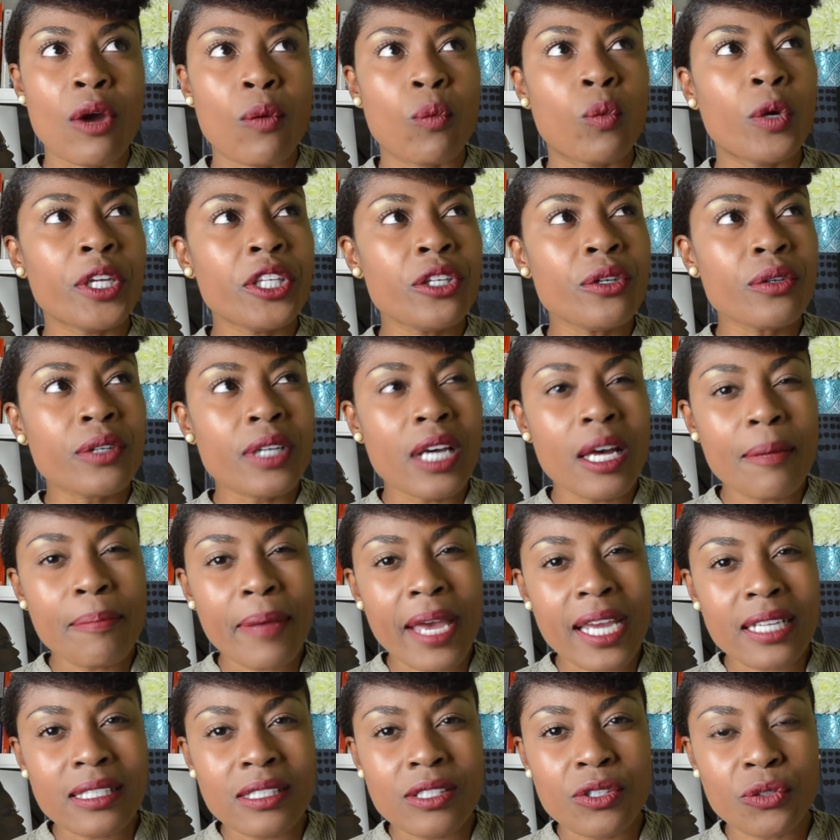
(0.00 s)
when you come
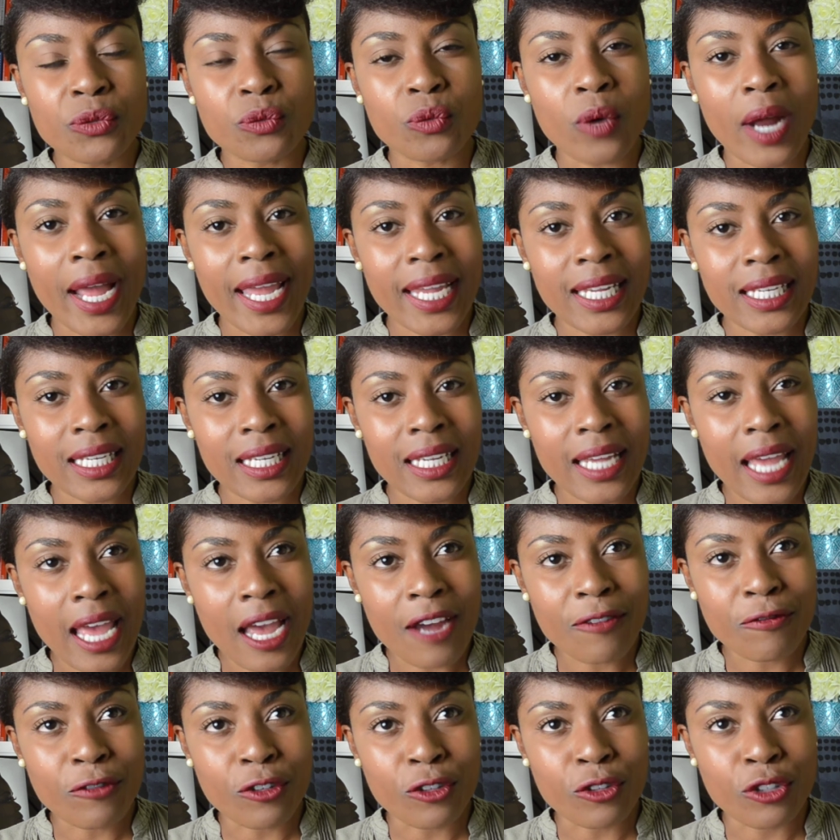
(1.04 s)
back to writing
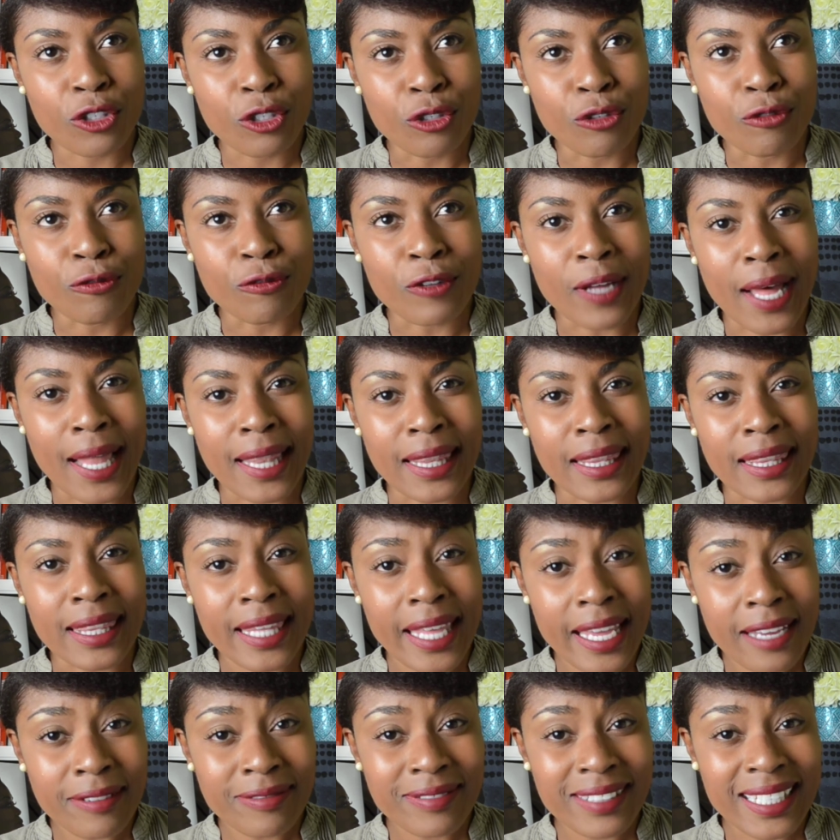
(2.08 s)
after you've
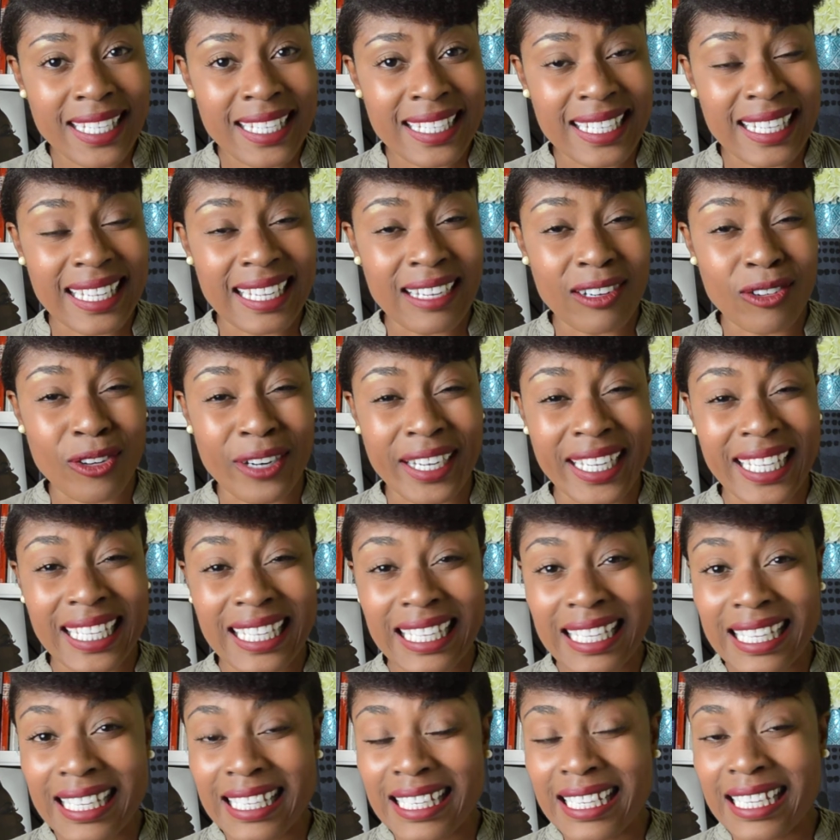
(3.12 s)
left it or
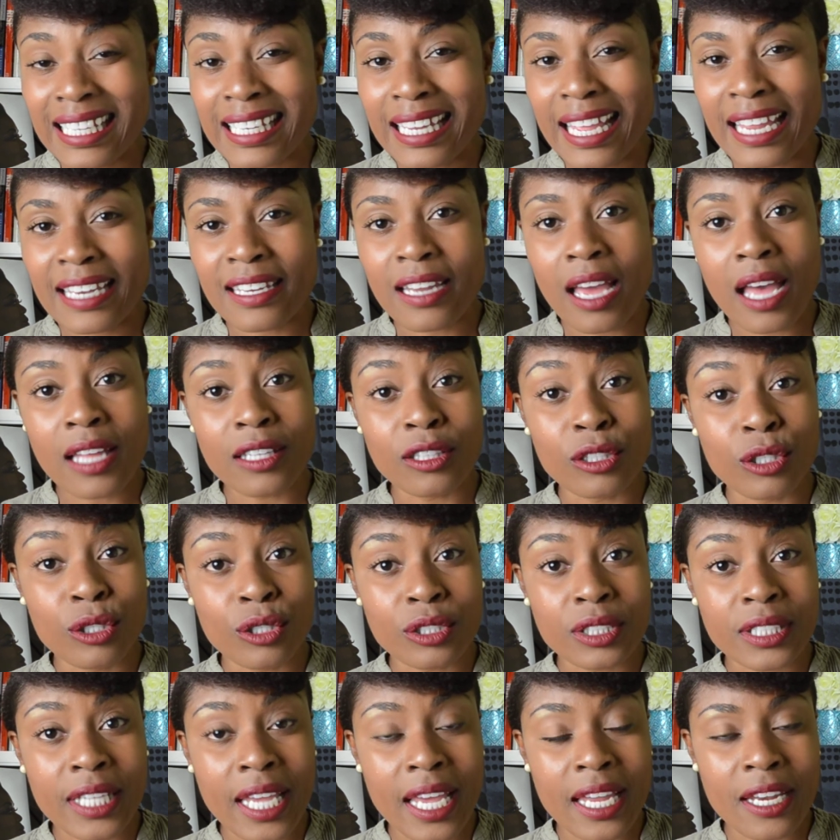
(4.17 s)
hid it and not
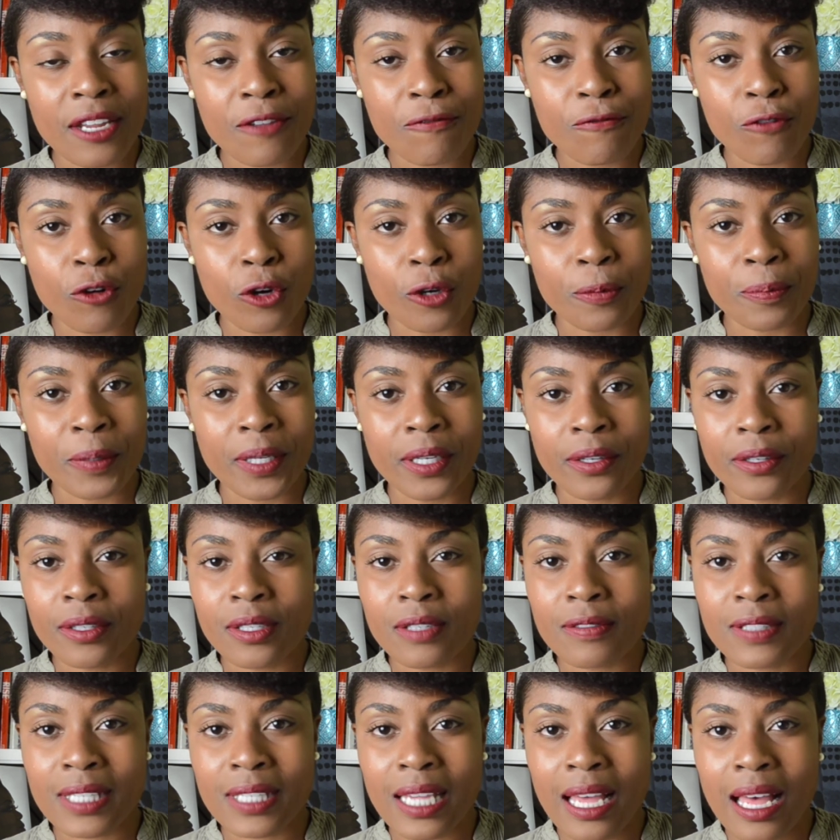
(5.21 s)
looked at it for a
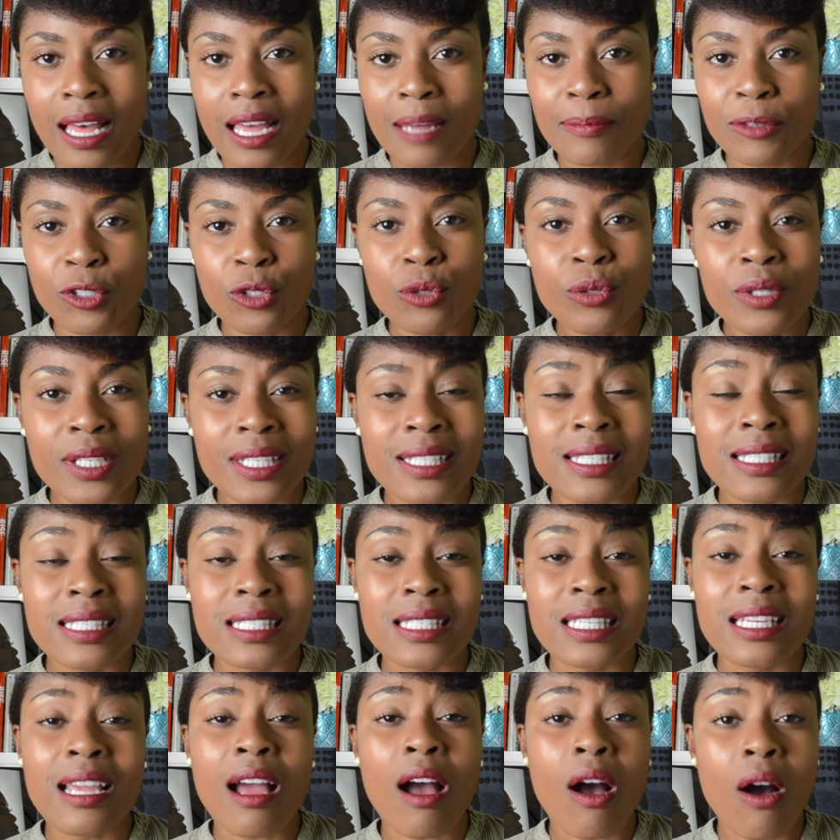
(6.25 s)
period of time, you can
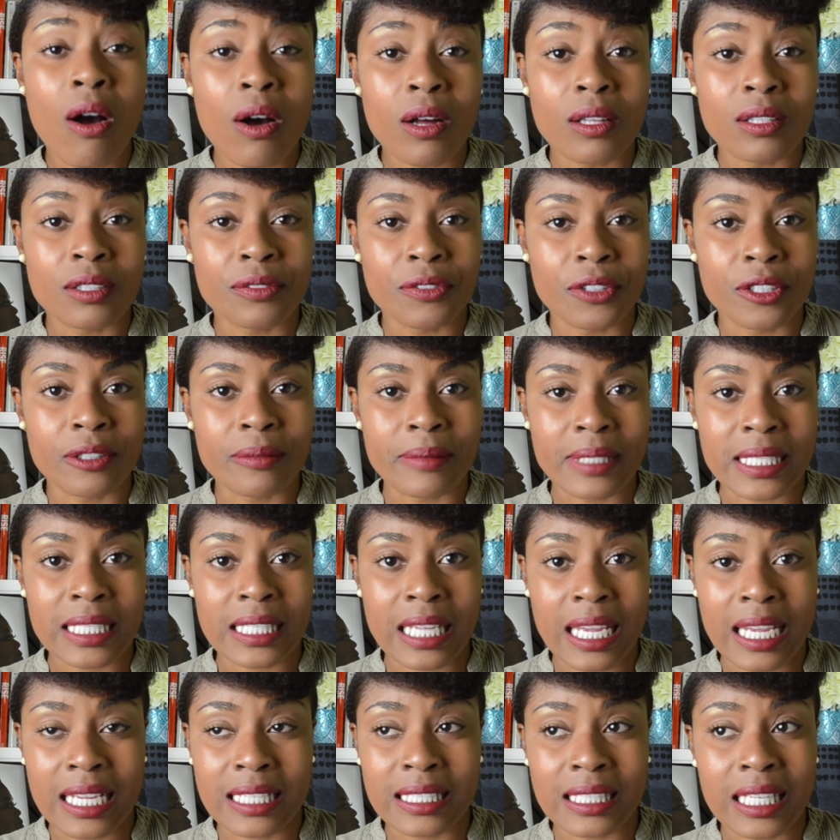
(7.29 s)
see all of your
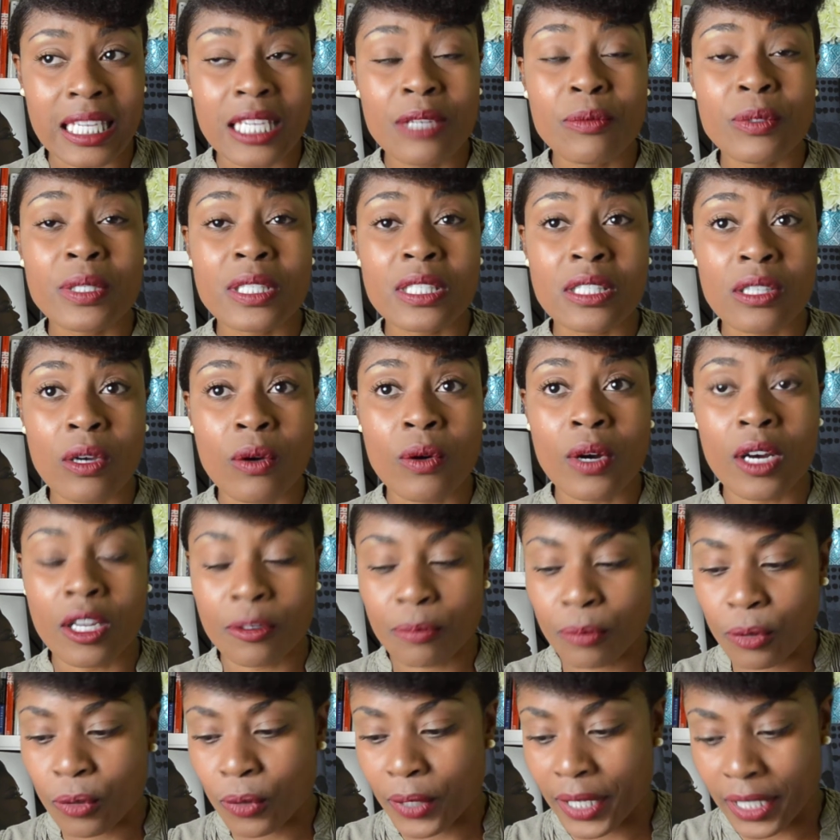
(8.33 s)
mistakes. He was so on
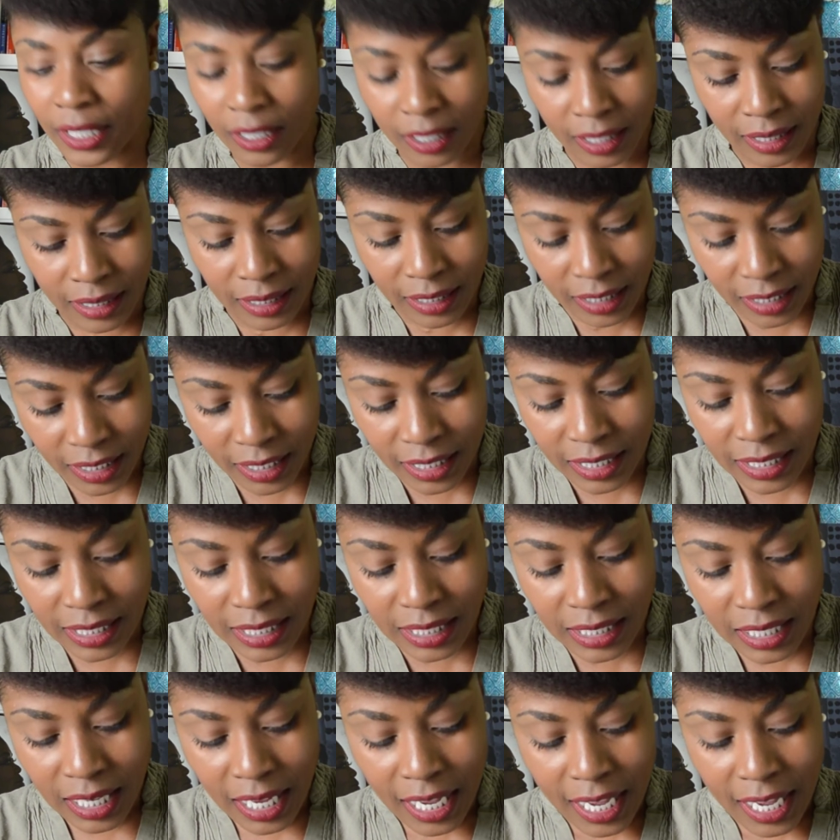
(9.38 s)
point on this.